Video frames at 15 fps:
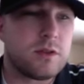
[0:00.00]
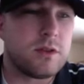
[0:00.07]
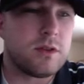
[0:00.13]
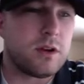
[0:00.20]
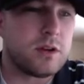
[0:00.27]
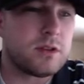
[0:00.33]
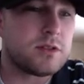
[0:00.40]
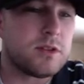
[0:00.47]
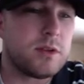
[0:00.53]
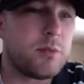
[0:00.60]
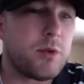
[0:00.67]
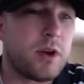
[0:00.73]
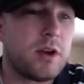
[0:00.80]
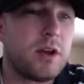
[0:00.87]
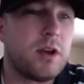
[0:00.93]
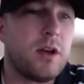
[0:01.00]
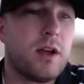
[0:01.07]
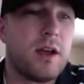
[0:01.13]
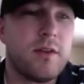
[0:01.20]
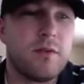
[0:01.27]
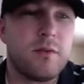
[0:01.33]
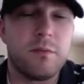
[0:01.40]
They're asleep right now. I
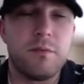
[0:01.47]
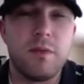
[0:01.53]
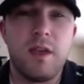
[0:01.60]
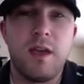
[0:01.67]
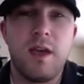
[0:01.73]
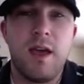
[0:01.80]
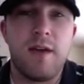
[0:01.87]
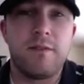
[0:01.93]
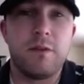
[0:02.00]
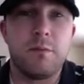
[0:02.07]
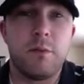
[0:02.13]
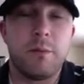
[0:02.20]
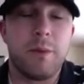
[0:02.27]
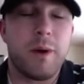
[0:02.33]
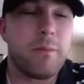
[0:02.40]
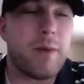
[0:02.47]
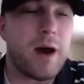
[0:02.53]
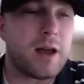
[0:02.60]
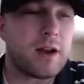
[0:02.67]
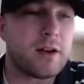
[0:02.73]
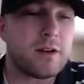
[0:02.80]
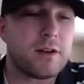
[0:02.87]
have them on my
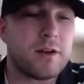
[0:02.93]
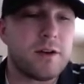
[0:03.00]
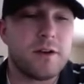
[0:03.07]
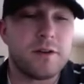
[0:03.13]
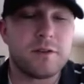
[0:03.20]
monitor here.